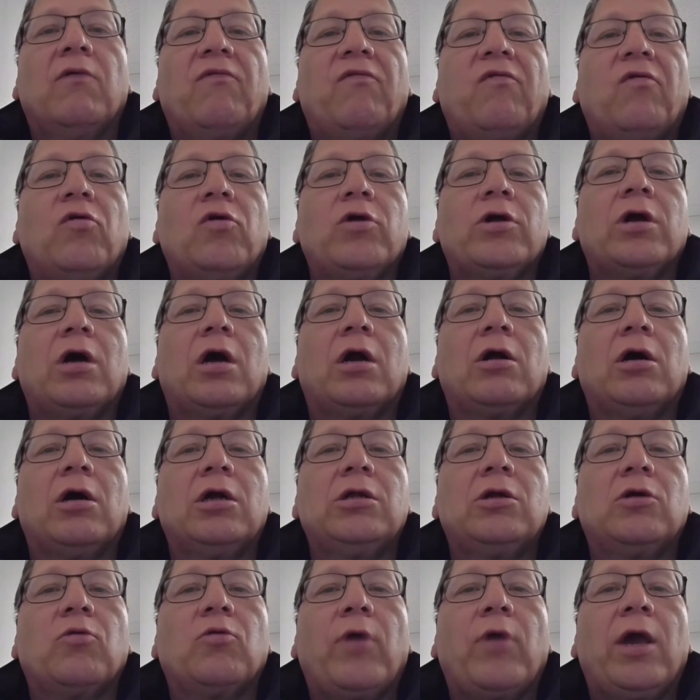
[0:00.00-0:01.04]
4 are
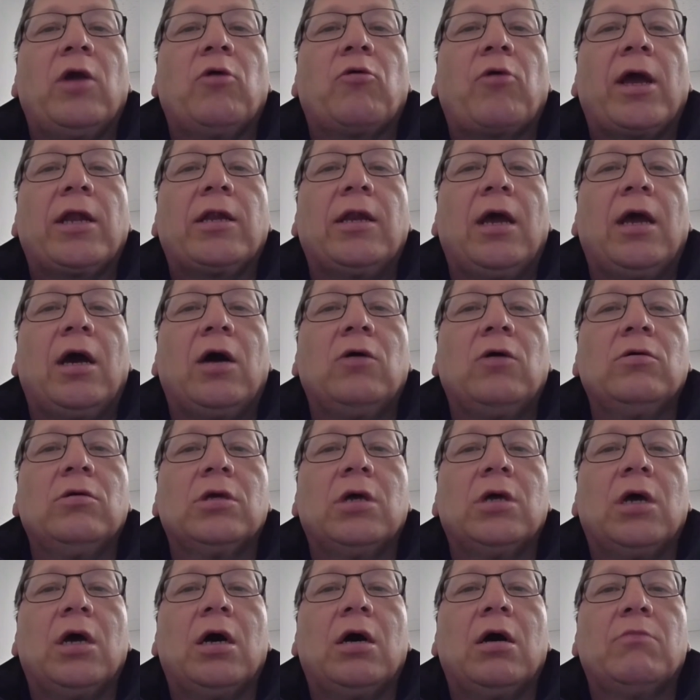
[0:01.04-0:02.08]
underway right now.
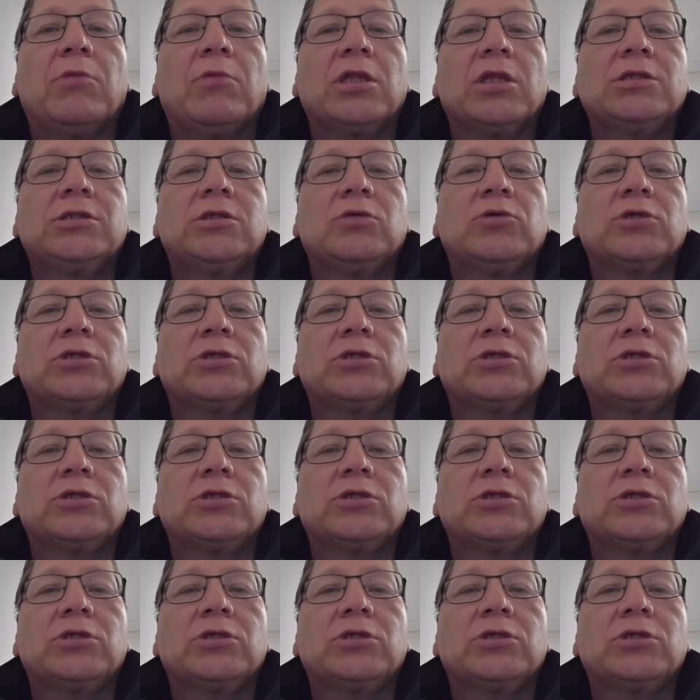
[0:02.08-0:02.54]
Melissa